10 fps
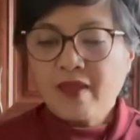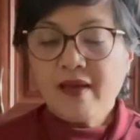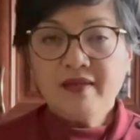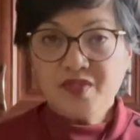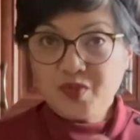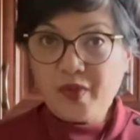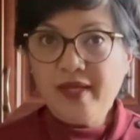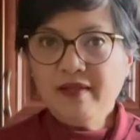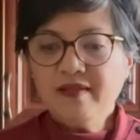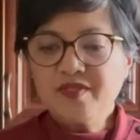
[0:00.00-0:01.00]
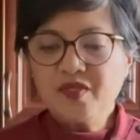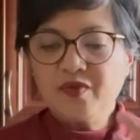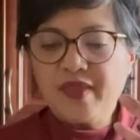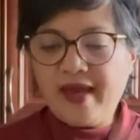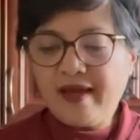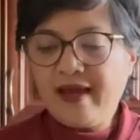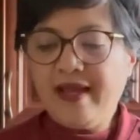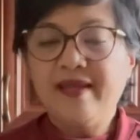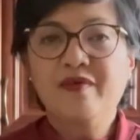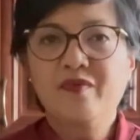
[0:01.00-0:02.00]
sweet, so that
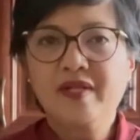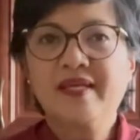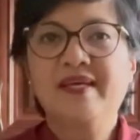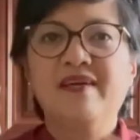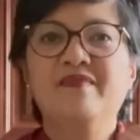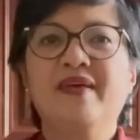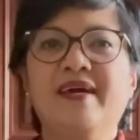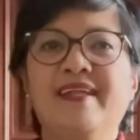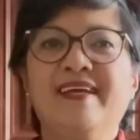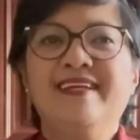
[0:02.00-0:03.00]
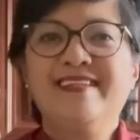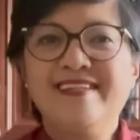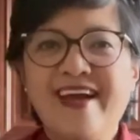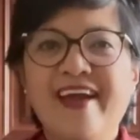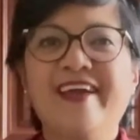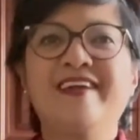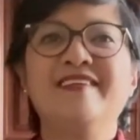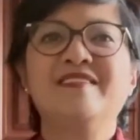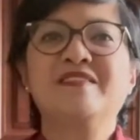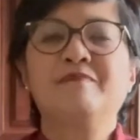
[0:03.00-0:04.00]
kind of really give that nice